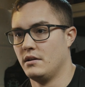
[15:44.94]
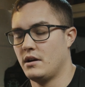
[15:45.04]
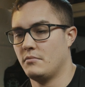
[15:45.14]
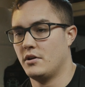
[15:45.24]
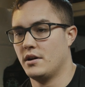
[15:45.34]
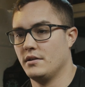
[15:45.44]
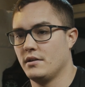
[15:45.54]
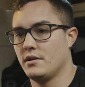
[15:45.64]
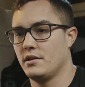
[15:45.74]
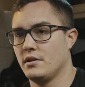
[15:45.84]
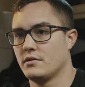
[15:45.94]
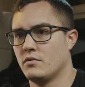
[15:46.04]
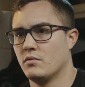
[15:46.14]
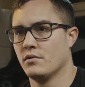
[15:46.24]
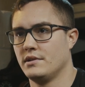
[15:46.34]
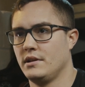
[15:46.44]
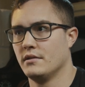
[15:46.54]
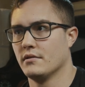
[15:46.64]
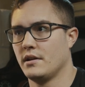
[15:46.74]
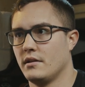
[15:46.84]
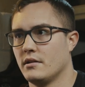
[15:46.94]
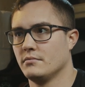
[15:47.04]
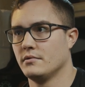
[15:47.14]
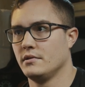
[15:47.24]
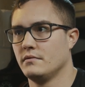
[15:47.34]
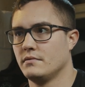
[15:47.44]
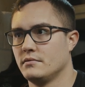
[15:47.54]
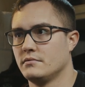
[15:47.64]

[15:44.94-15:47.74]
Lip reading: I'm on quarantine right now, I believe.